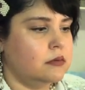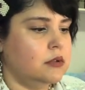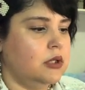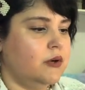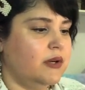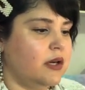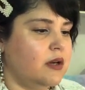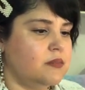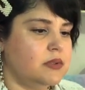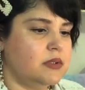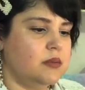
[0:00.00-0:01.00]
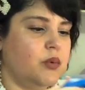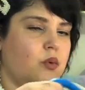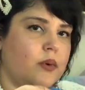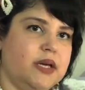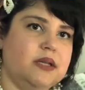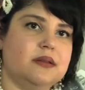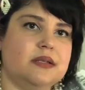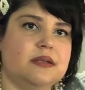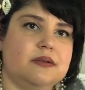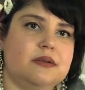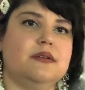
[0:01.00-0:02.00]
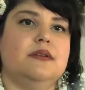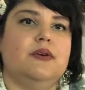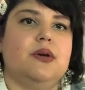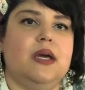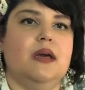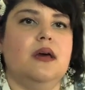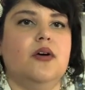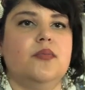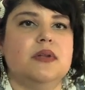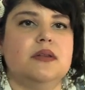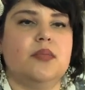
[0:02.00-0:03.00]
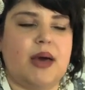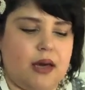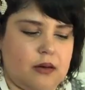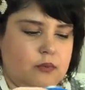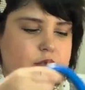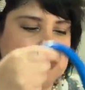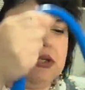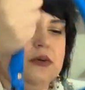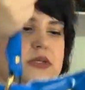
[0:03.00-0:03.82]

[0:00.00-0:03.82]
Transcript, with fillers: you know it comes to point that you can't help it the bag will show